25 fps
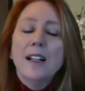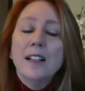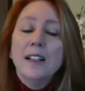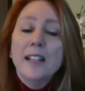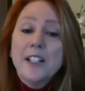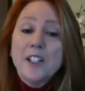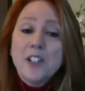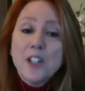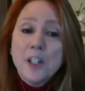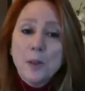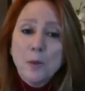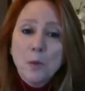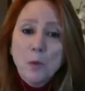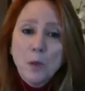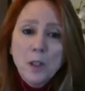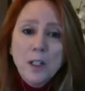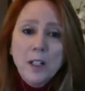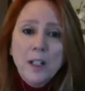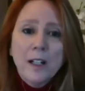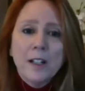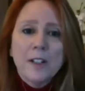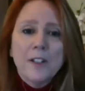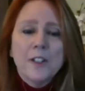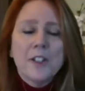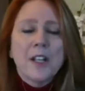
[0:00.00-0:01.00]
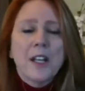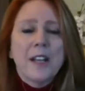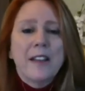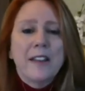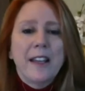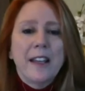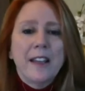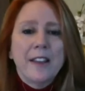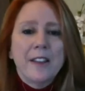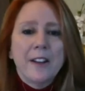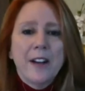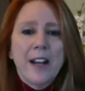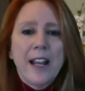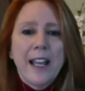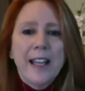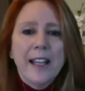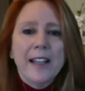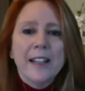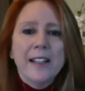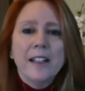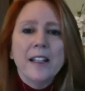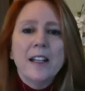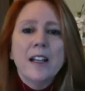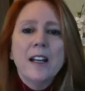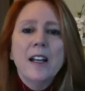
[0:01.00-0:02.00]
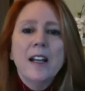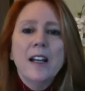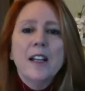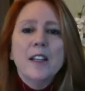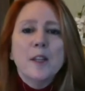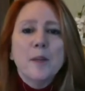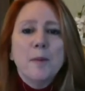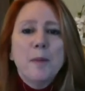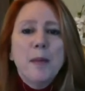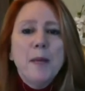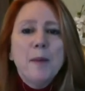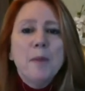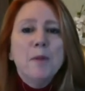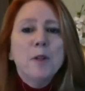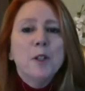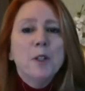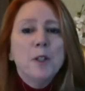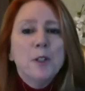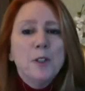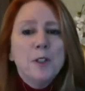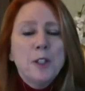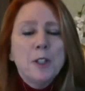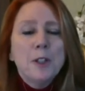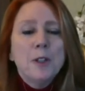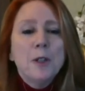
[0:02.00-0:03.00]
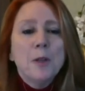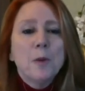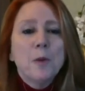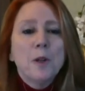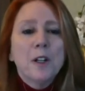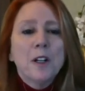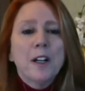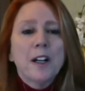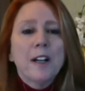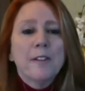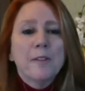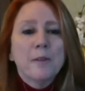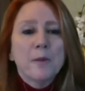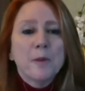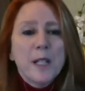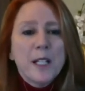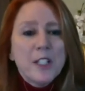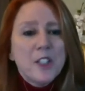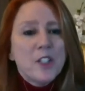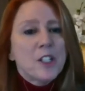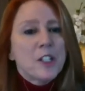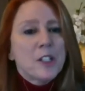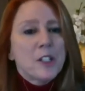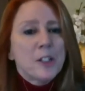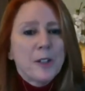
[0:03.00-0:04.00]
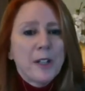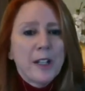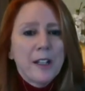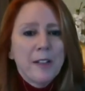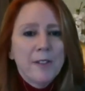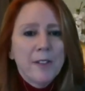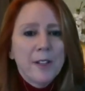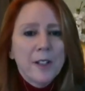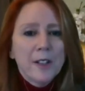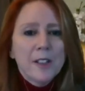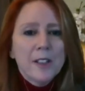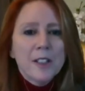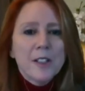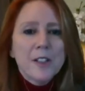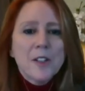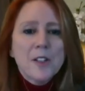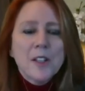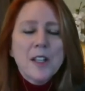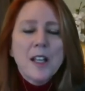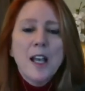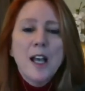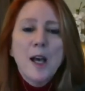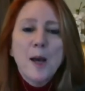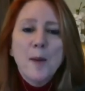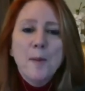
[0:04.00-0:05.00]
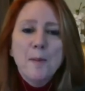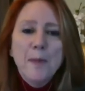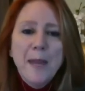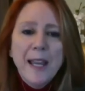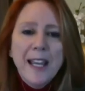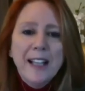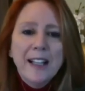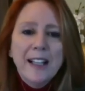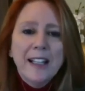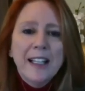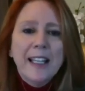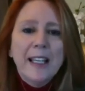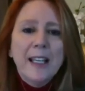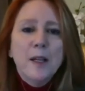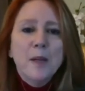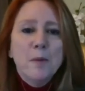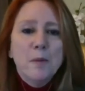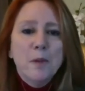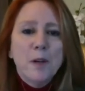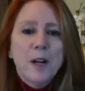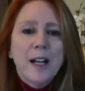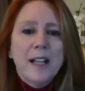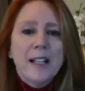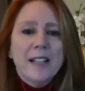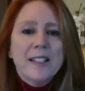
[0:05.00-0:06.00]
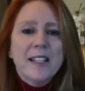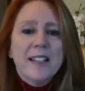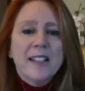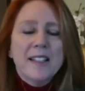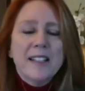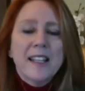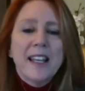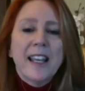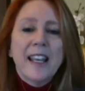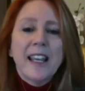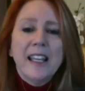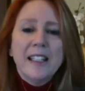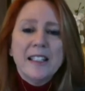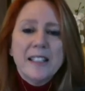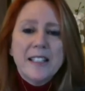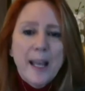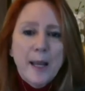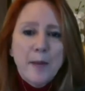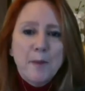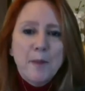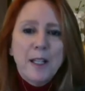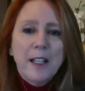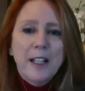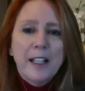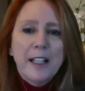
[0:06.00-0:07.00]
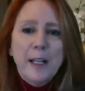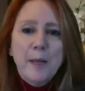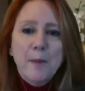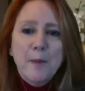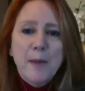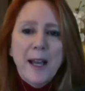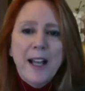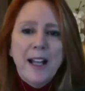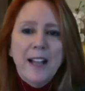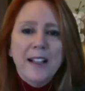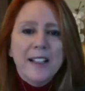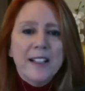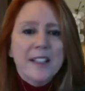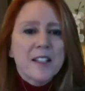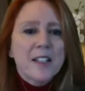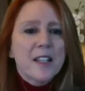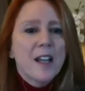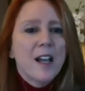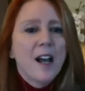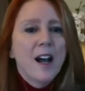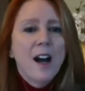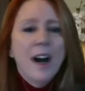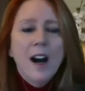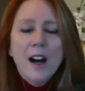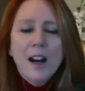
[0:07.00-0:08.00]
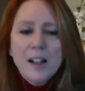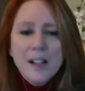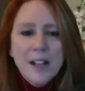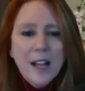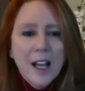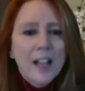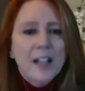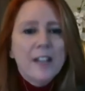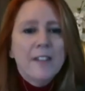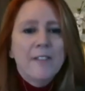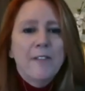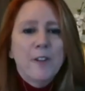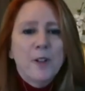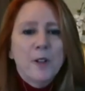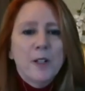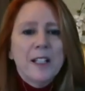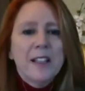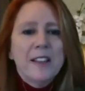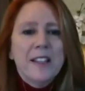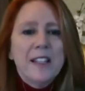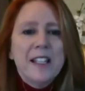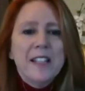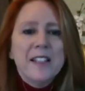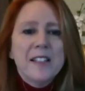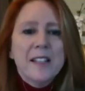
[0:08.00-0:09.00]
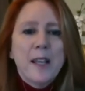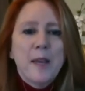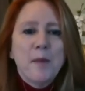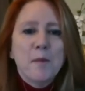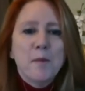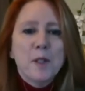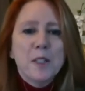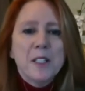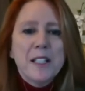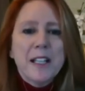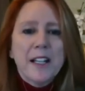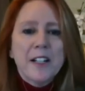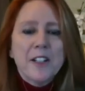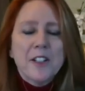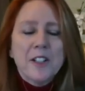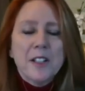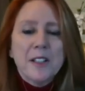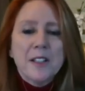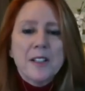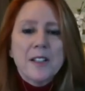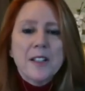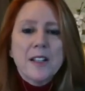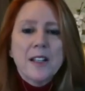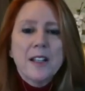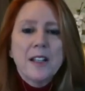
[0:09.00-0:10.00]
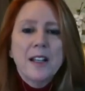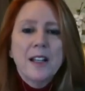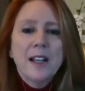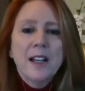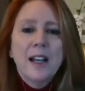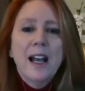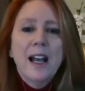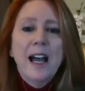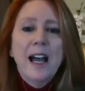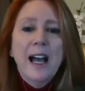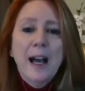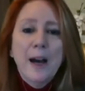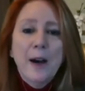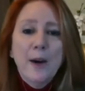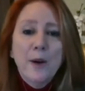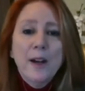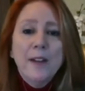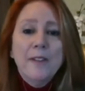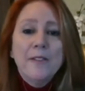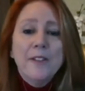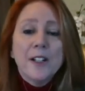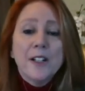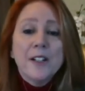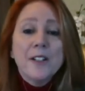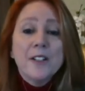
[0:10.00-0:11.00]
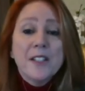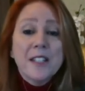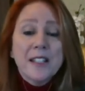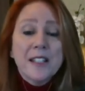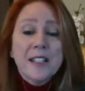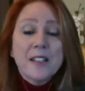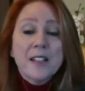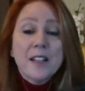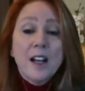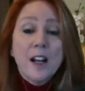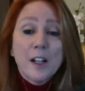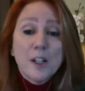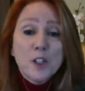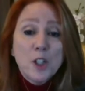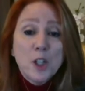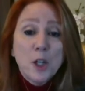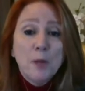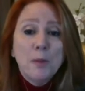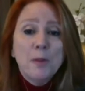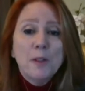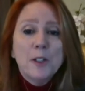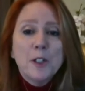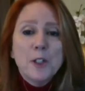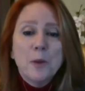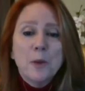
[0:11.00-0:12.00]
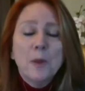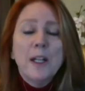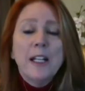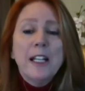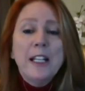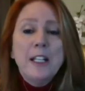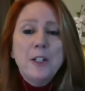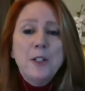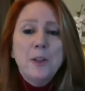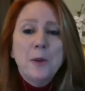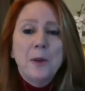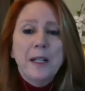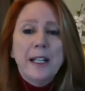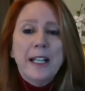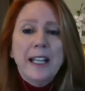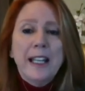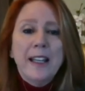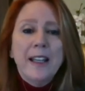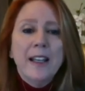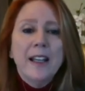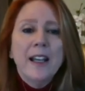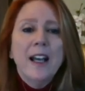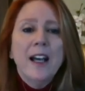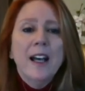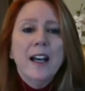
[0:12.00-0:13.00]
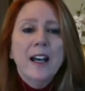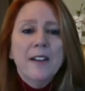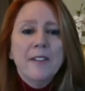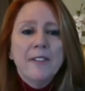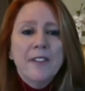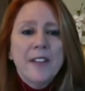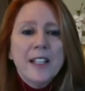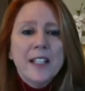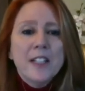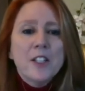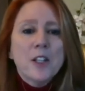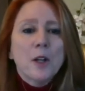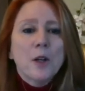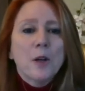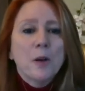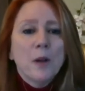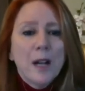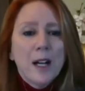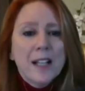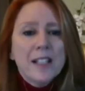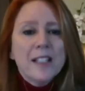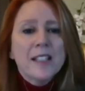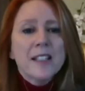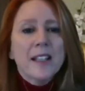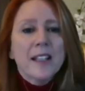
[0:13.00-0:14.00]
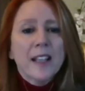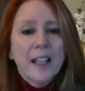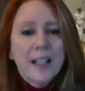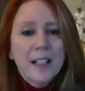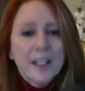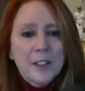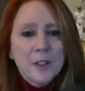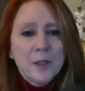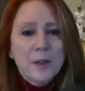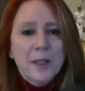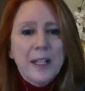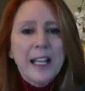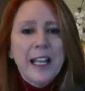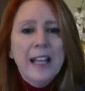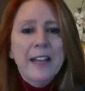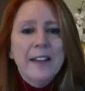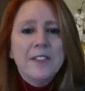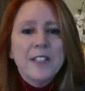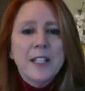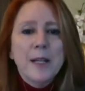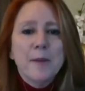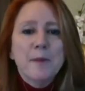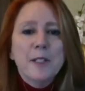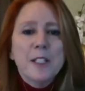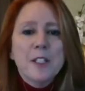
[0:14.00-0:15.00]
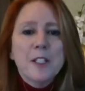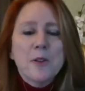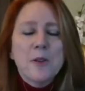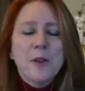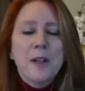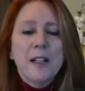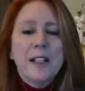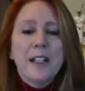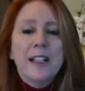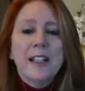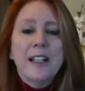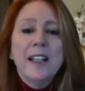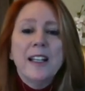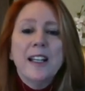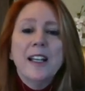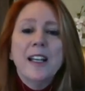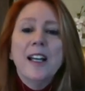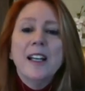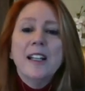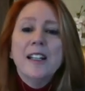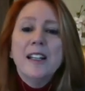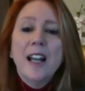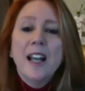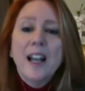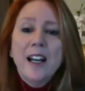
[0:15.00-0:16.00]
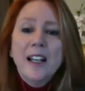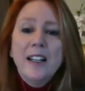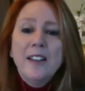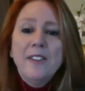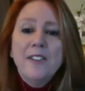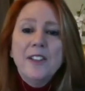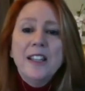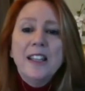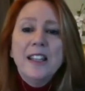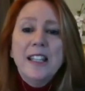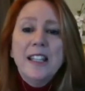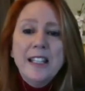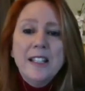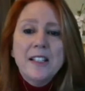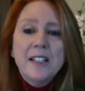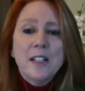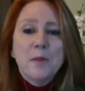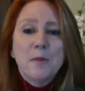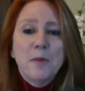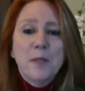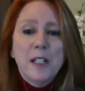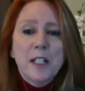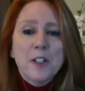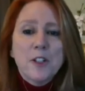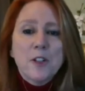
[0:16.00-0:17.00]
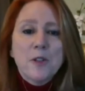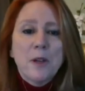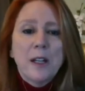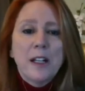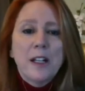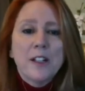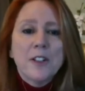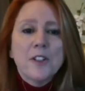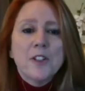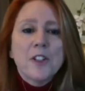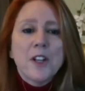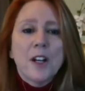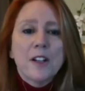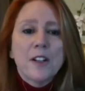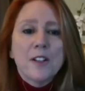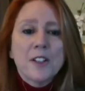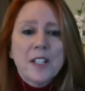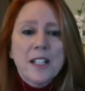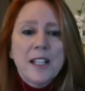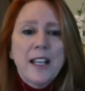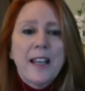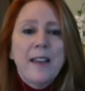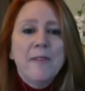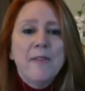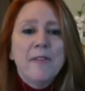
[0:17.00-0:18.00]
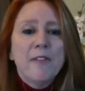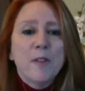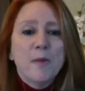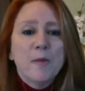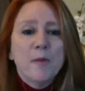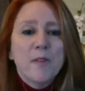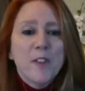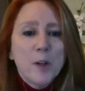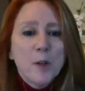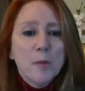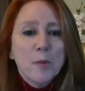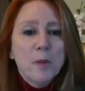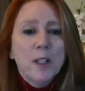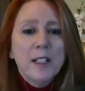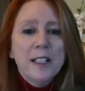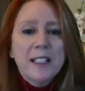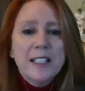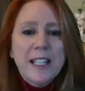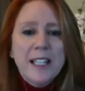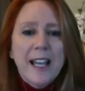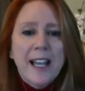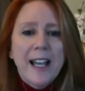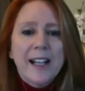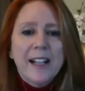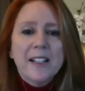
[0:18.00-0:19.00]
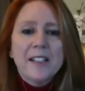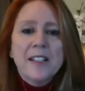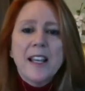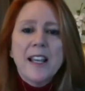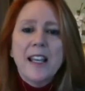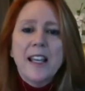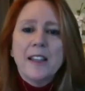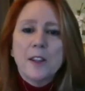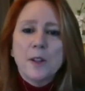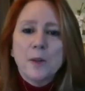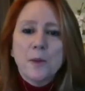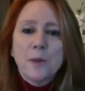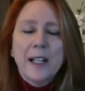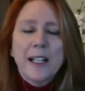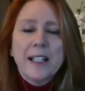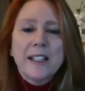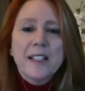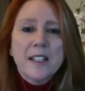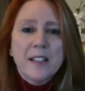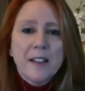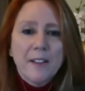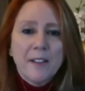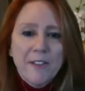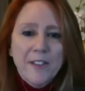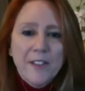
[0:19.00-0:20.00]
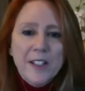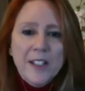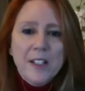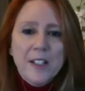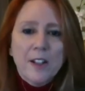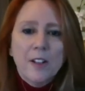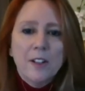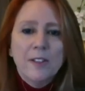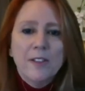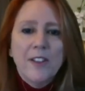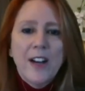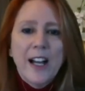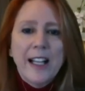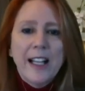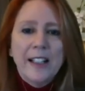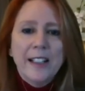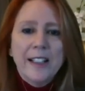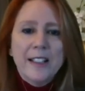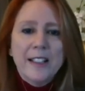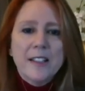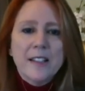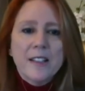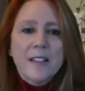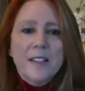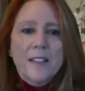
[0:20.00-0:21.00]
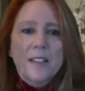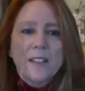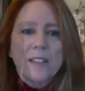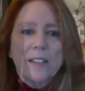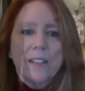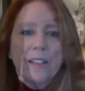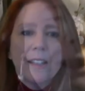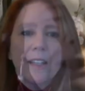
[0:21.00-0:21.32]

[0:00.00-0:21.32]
Election workers, on the other hand, the people who do the work of registering voters, mailing, processing, and tabulating ballots, are not afforded these same protections. However, since October 2020, events across the country have demonstrated not even these administrators are safe from verbal attacks and threats of physical violence.